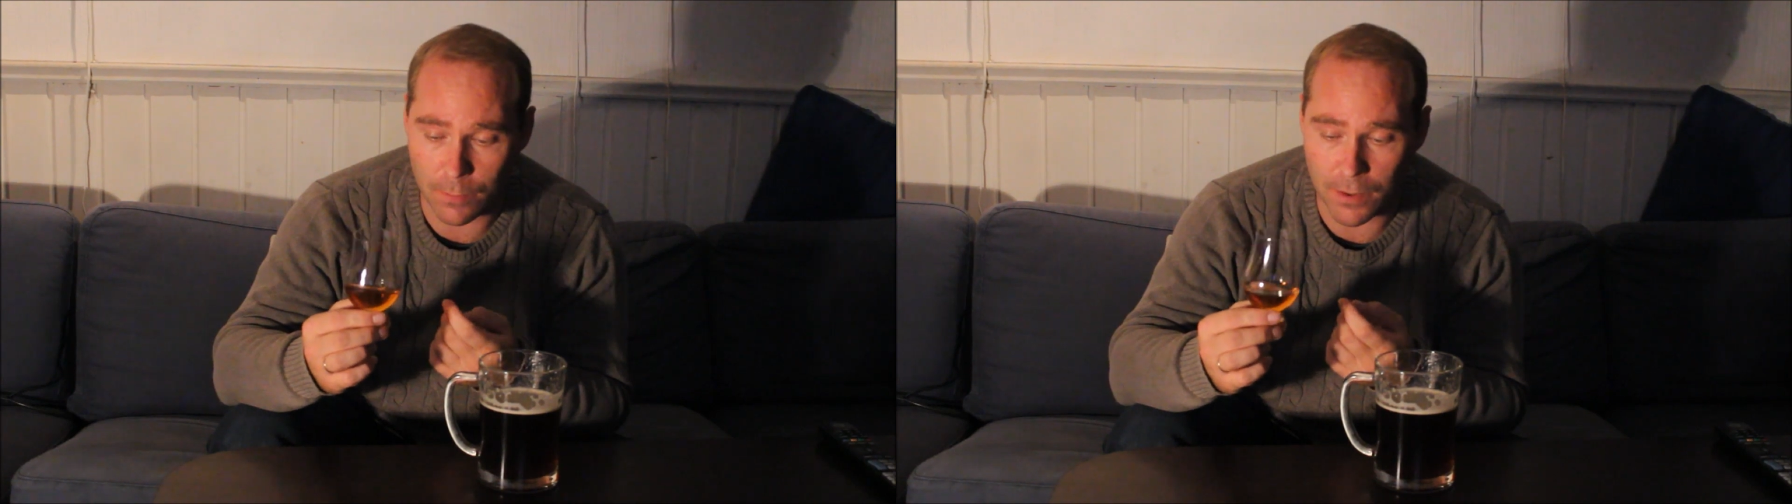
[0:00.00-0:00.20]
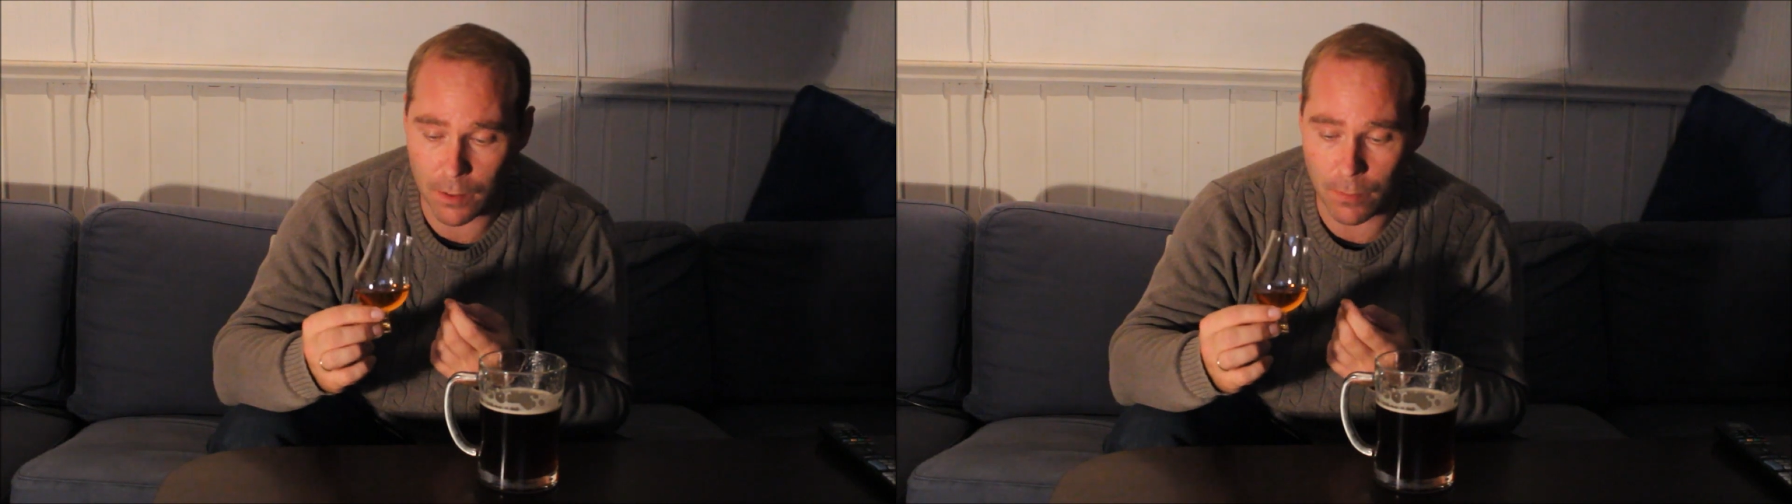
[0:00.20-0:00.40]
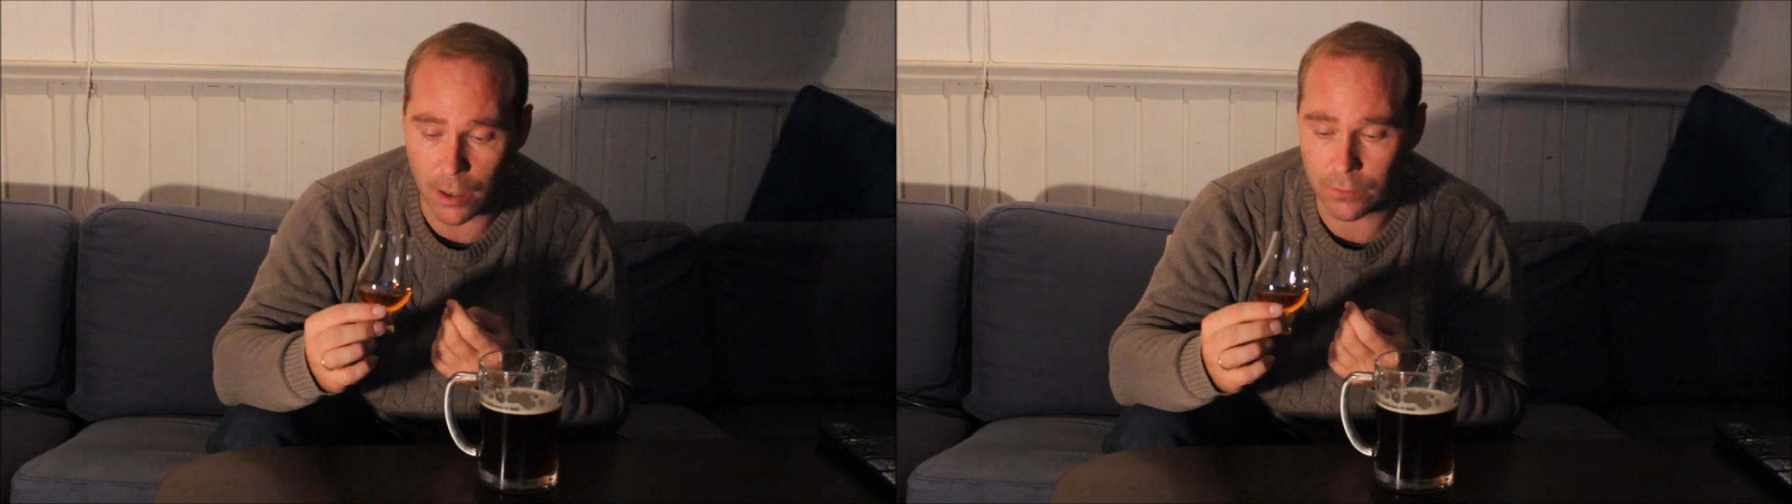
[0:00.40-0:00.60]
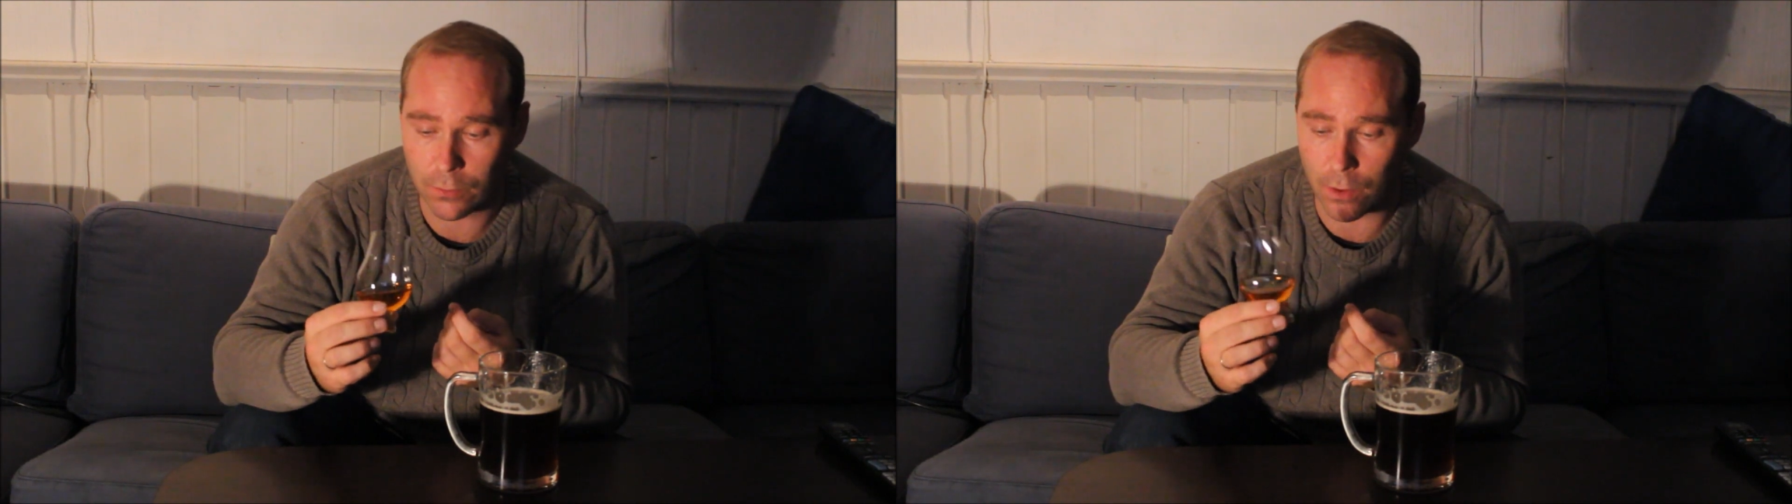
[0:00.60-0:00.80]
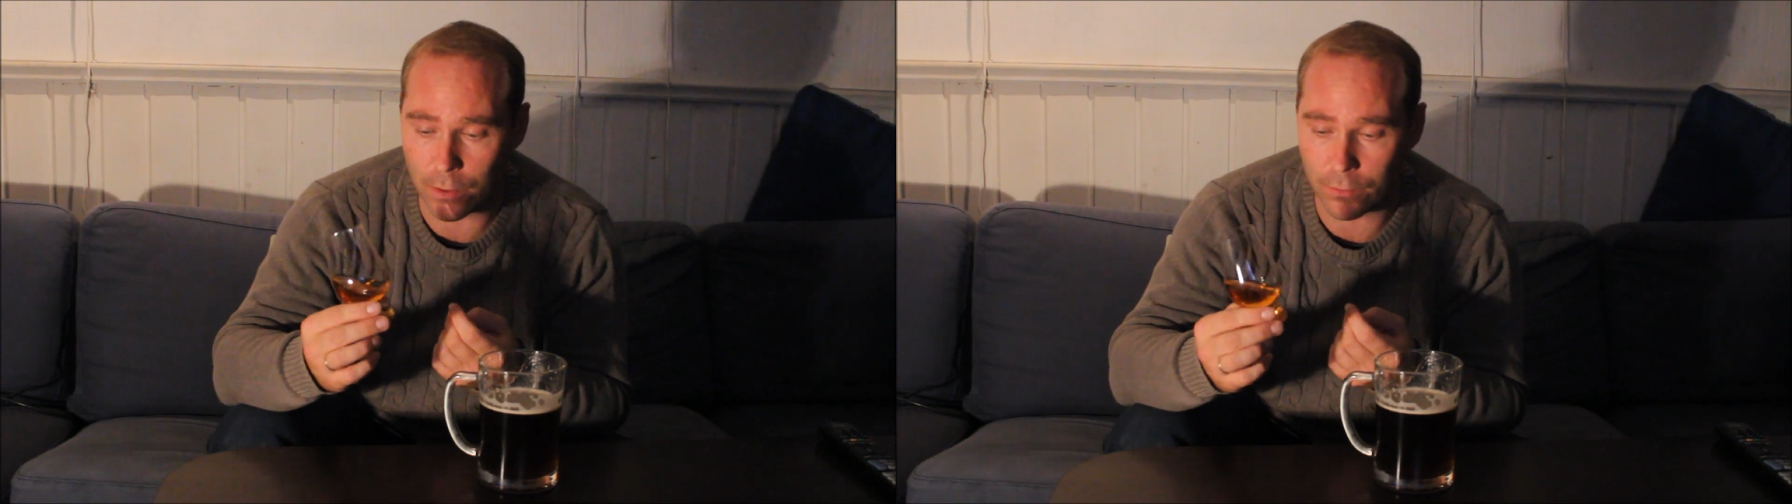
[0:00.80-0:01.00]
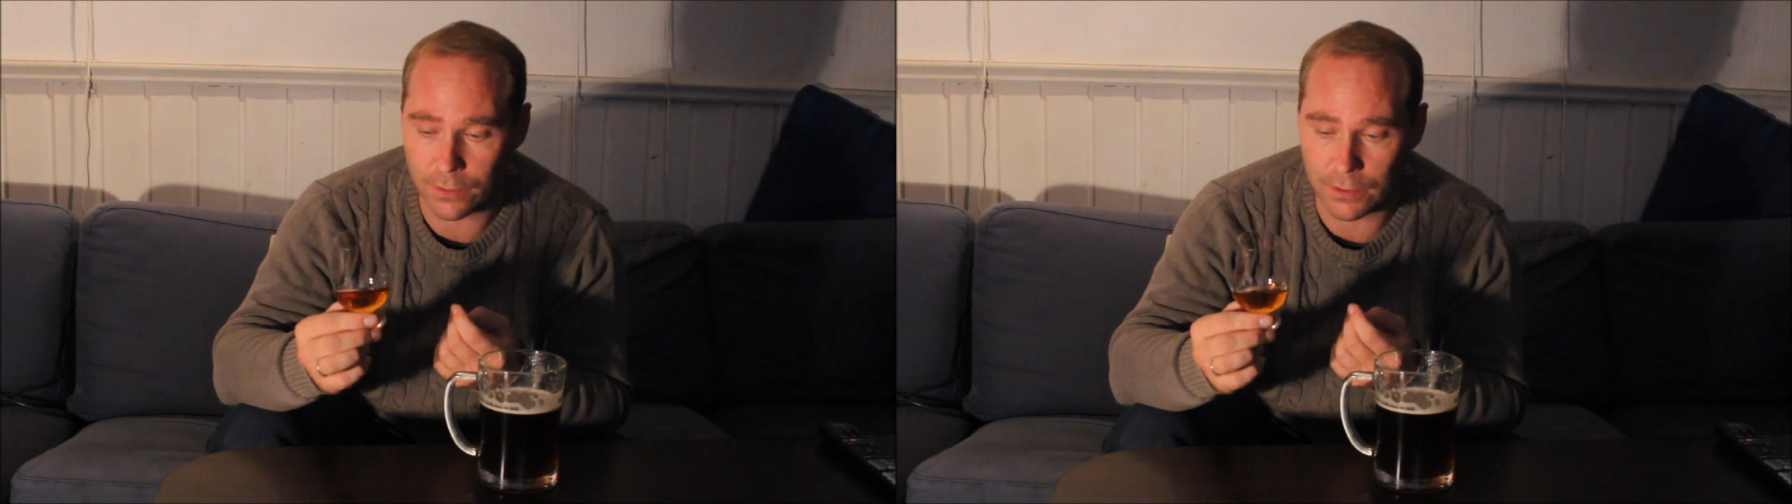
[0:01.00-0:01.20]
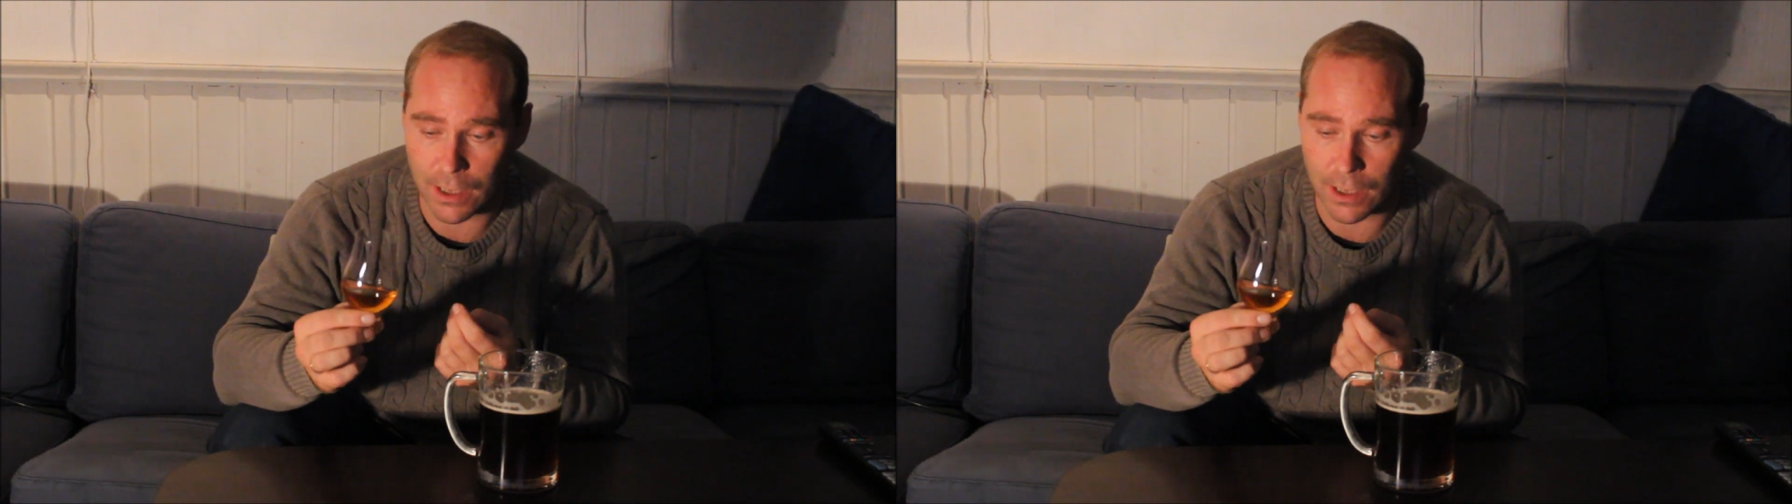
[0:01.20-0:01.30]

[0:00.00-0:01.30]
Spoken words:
I pay about 200